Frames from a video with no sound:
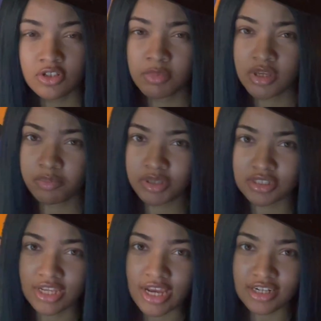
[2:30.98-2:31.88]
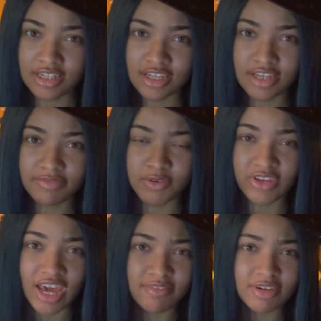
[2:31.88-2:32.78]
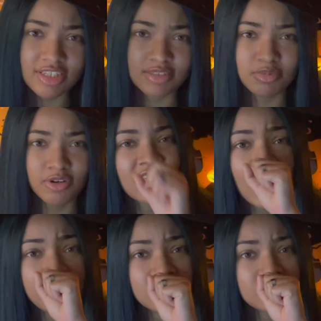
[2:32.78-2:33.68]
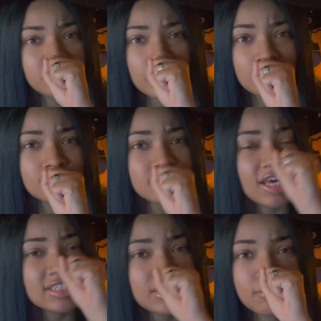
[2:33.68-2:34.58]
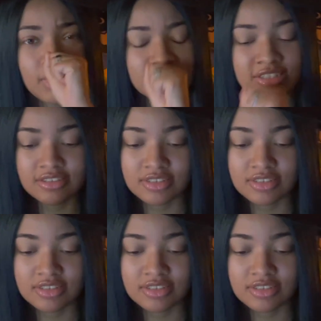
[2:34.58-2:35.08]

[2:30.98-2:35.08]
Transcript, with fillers: could be a piece of candy that give you cavities, bro. Cavities, bro. That's the monster of